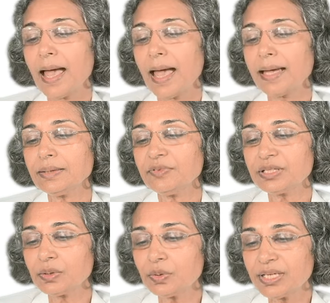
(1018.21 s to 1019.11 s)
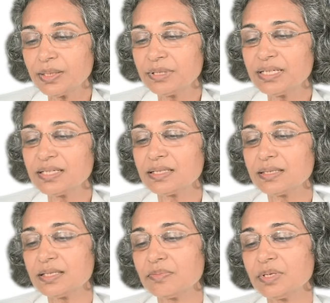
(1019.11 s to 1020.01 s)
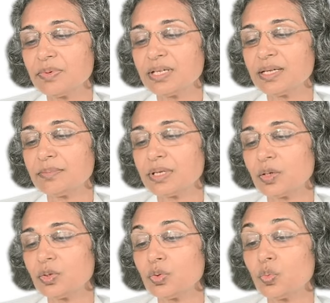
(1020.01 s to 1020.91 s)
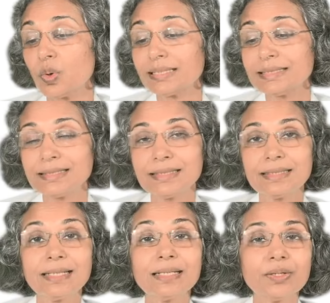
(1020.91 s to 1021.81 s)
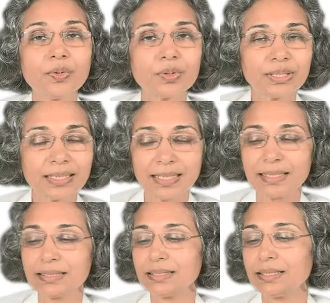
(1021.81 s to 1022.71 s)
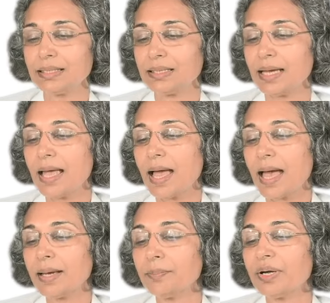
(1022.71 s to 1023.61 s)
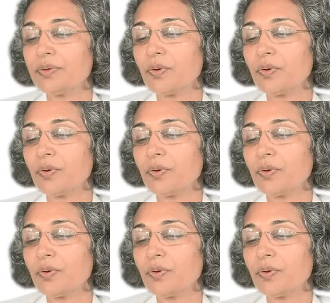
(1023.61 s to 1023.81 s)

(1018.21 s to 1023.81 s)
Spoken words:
and without any medicine his BP came down to 130/90 on the 8th day and by